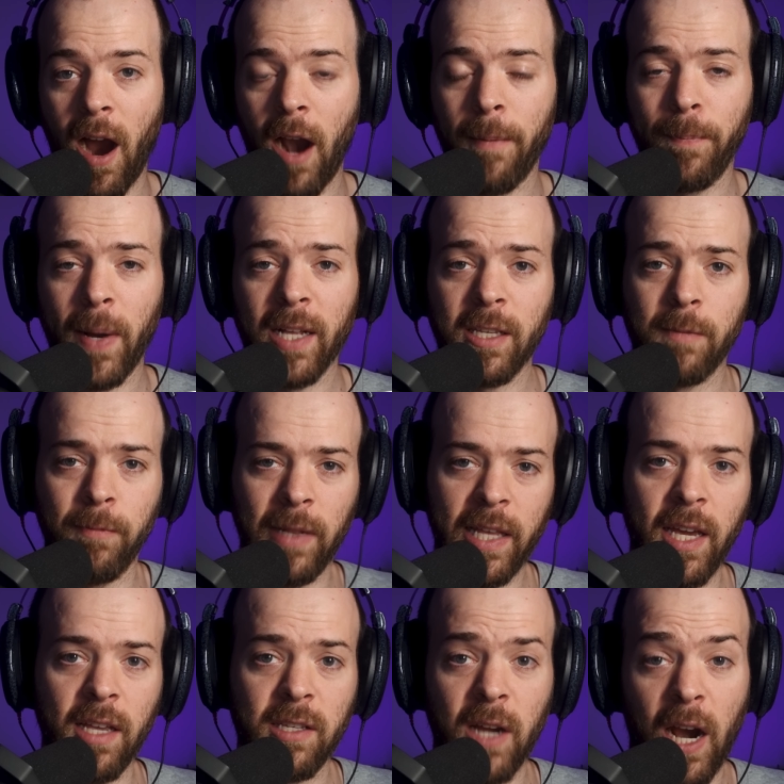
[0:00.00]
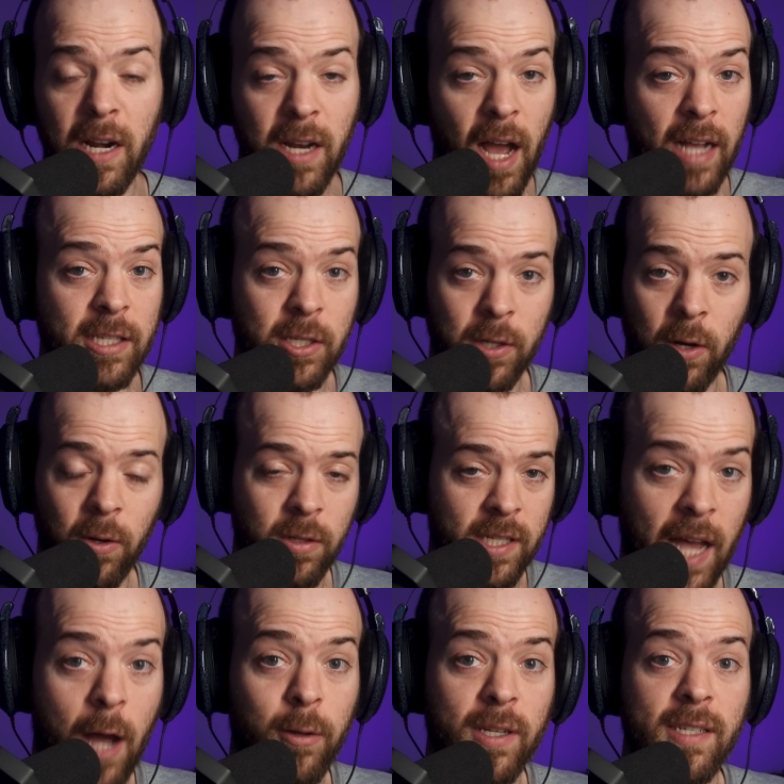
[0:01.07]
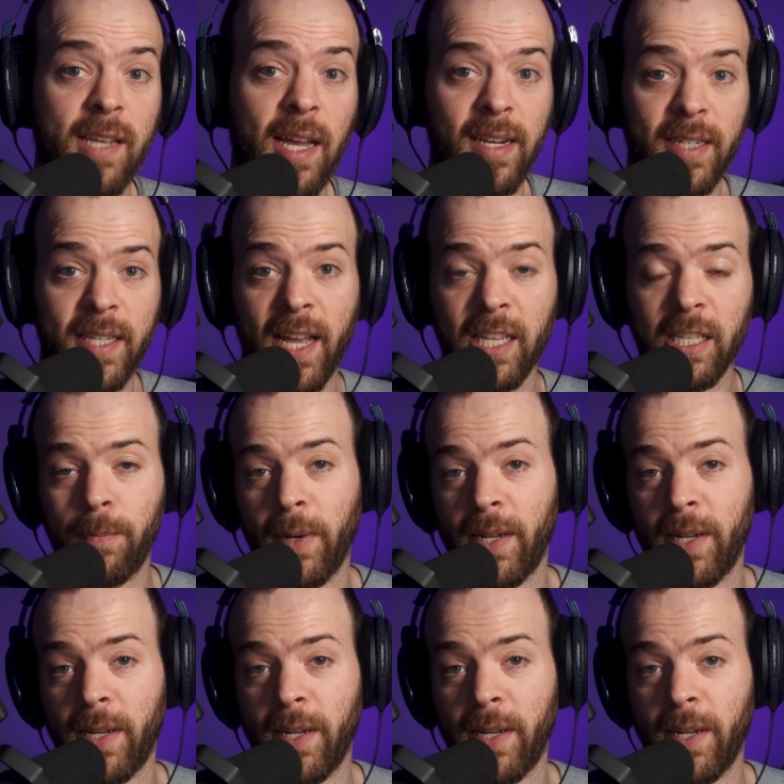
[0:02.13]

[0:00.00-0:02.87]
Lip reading: ARTBAT's leads are not so sound design intense,